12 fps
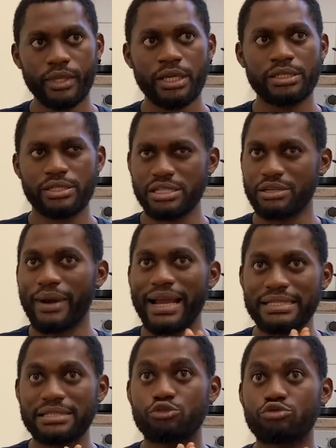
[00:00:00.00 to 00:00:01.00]
The reason why I
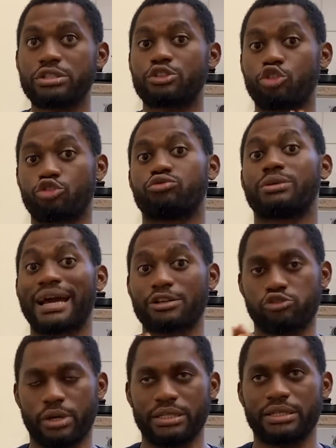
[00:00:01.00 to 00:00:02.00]
didn't do the third one
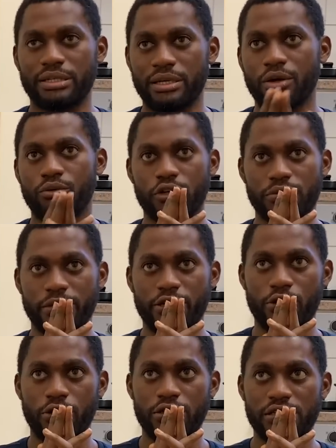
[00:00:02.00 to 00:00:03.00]
actually was
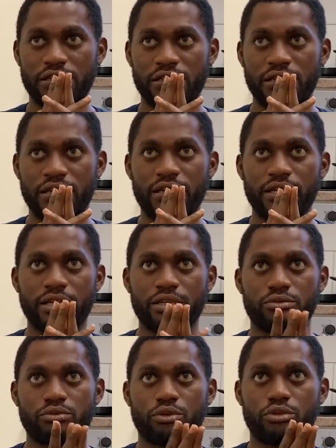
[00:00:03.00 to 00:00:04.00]
because it
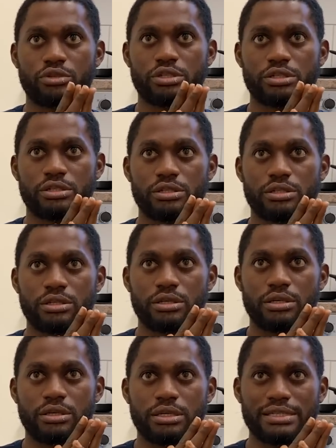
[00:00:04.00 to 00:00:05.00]
was
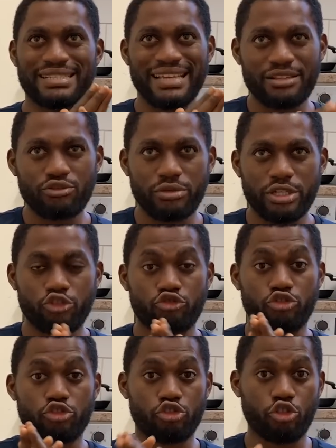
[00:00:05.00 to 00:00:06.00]
a Saturday
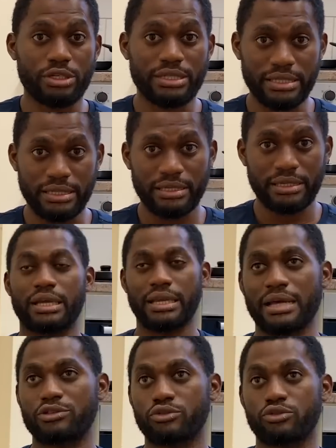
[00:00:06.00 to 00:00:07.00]
stroke Sunday, and
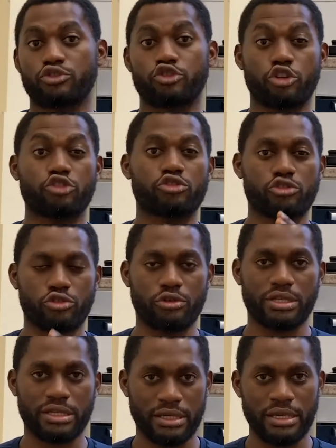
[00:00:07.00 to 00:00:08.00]
to go to church on
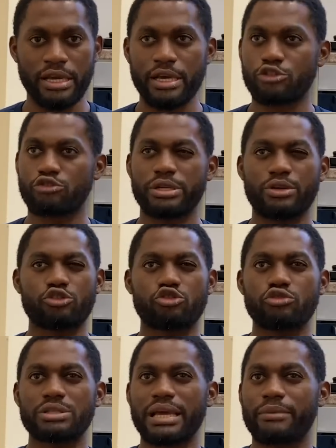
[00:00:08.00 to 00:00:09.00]
Sunday. So there was
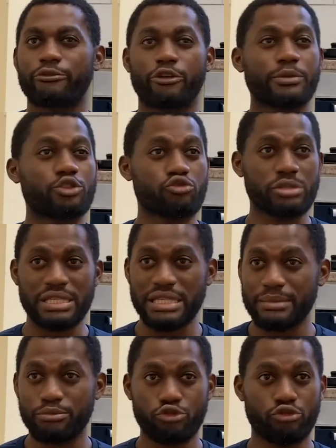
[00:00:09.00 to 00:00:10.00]
no time for me to
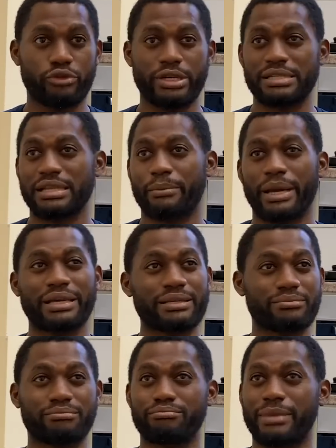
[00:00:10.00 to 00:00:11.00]
sleep, to rest,
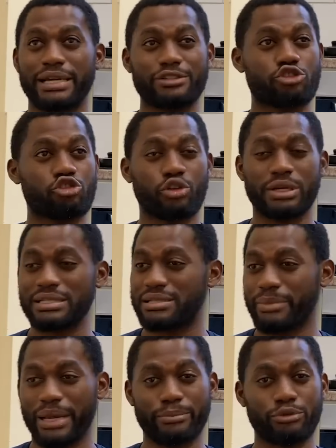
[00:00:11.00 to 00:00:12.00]
and my joints,
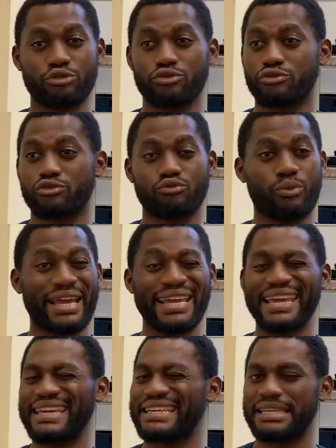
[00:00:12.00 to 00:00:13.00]
my bones were
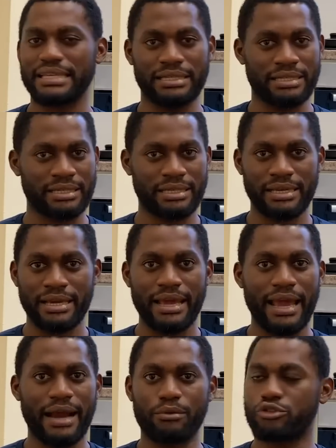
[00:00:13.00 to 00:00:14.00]
aching.
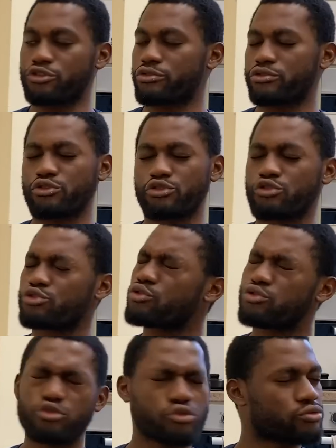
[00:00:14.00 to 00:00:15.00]
I was so
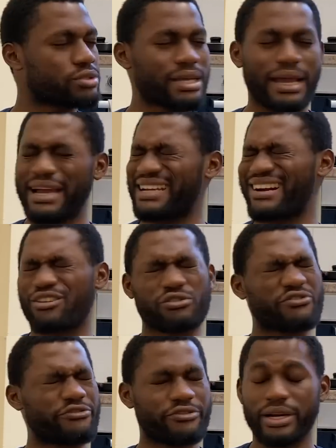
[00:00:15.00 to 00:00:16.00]
tired. I
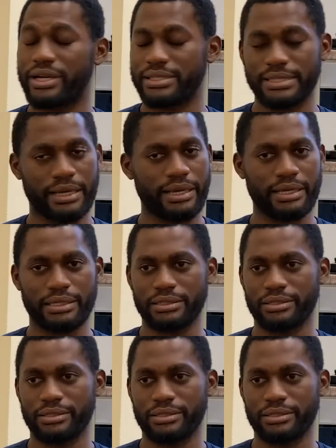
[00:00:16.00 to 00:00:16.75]
was very tired.